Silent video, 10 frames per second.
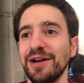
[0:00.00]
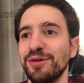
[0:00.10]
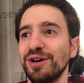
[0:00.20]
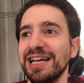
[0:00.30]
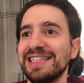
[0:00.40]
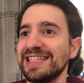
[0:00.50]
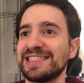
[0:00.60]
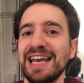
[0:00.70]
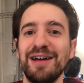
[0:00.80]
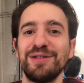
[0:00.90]
or
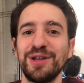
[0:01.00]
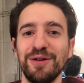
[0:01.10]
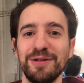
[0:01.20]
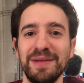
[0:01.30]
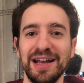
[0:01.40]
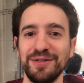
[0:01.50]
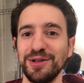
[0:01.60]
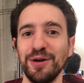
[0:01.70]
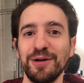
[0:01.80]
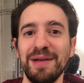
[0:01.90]
discount yoga mat, or
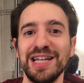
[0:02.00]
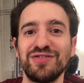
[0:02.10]
yoga mats